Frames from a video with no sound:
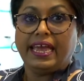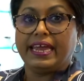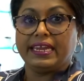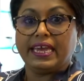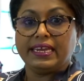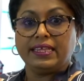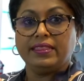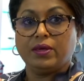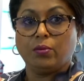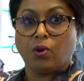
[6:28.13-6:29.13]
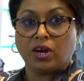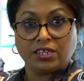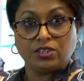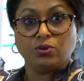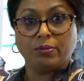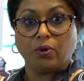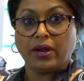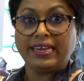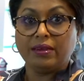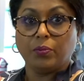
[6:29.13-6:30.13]
and getting the water to a
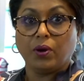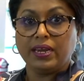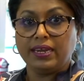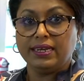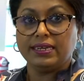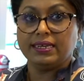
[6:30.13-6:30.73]
boiling point.